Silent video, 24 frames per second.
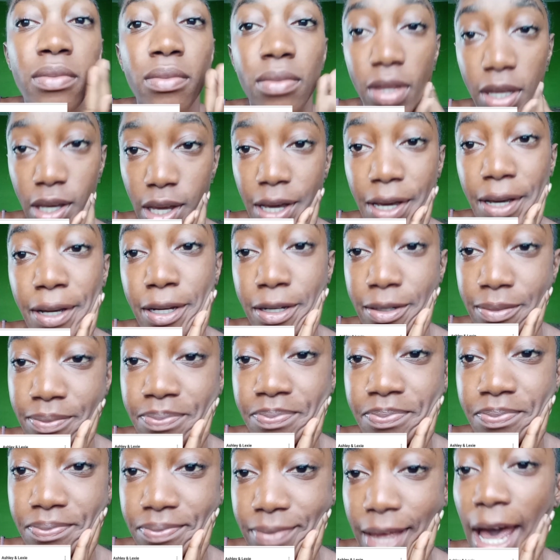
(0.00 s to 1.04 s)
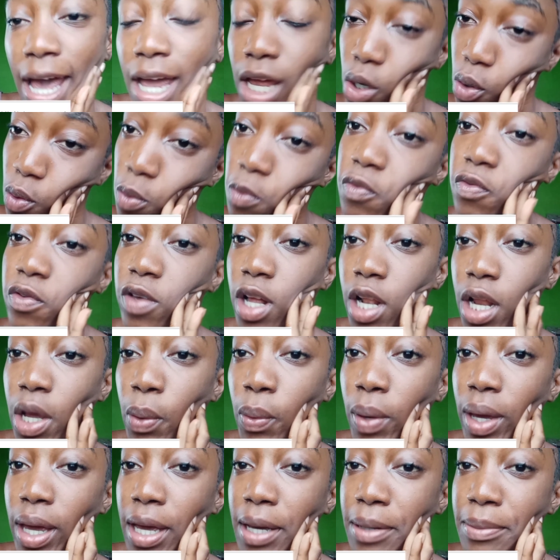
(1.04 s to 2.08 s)
Yeah, I do feel that
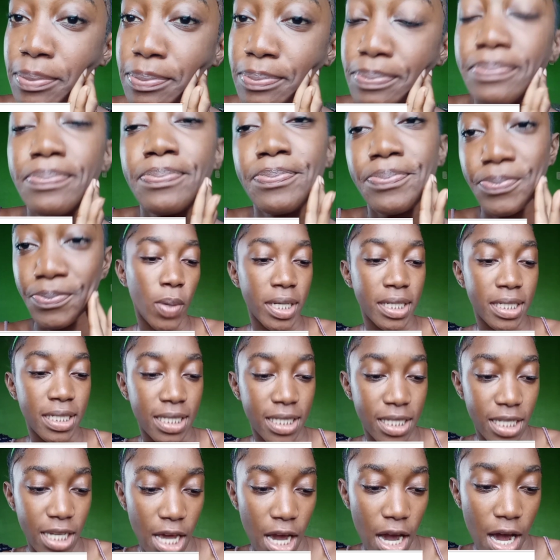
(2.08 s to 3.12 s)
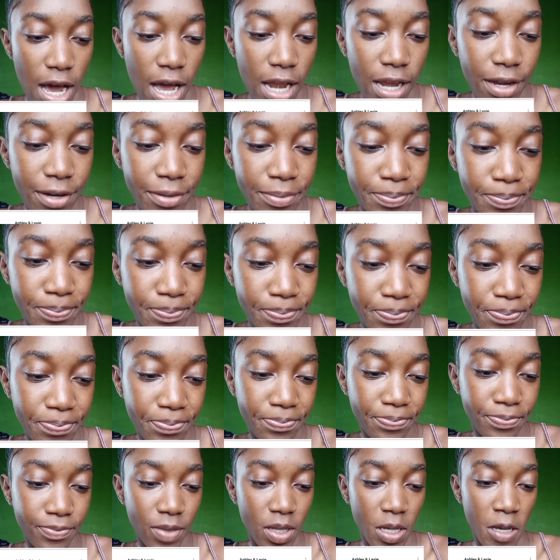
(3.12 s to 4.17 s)
way. Then,
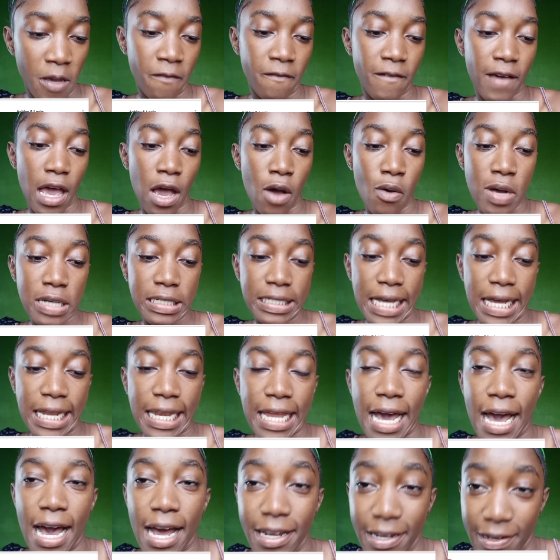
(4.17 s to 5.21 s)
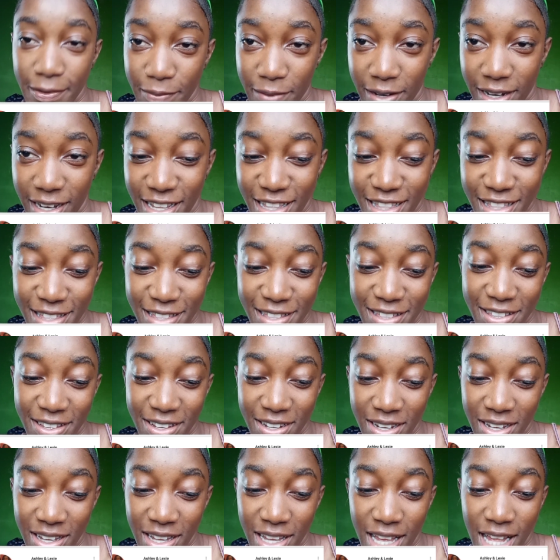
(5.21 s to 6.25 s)
if I was an animal,
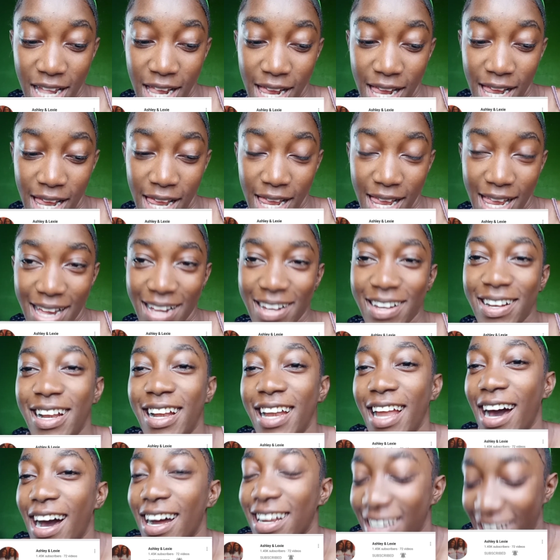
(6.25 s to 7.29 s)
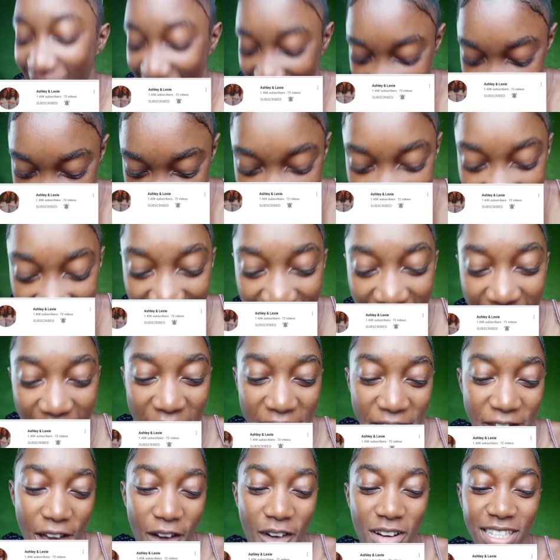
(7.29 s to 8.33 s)
Lord God,
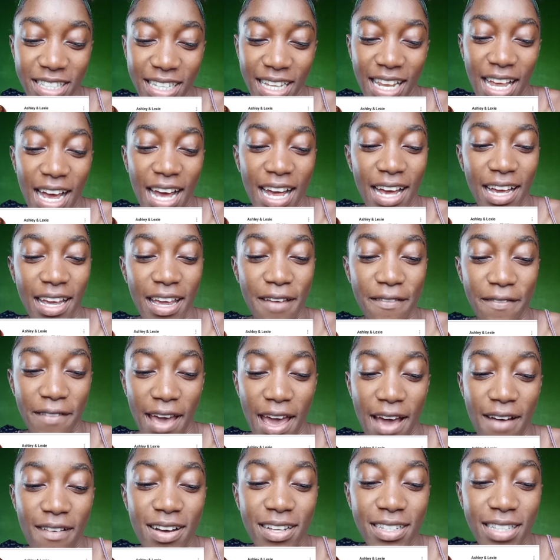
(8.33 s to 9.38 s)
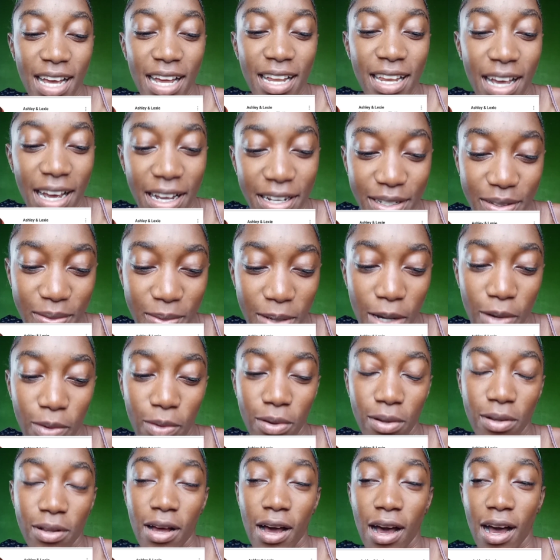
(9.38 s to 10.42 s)
if I was an
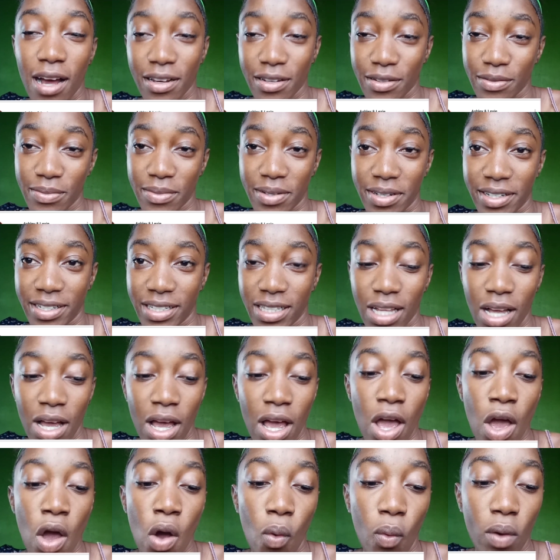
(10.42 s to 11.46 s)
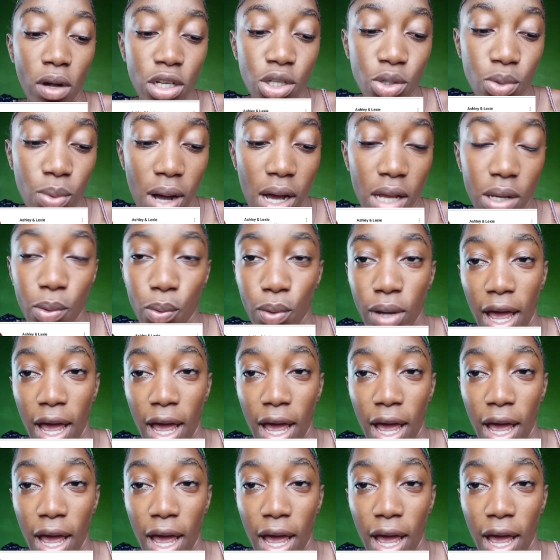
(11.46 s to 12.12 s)
animal, which one would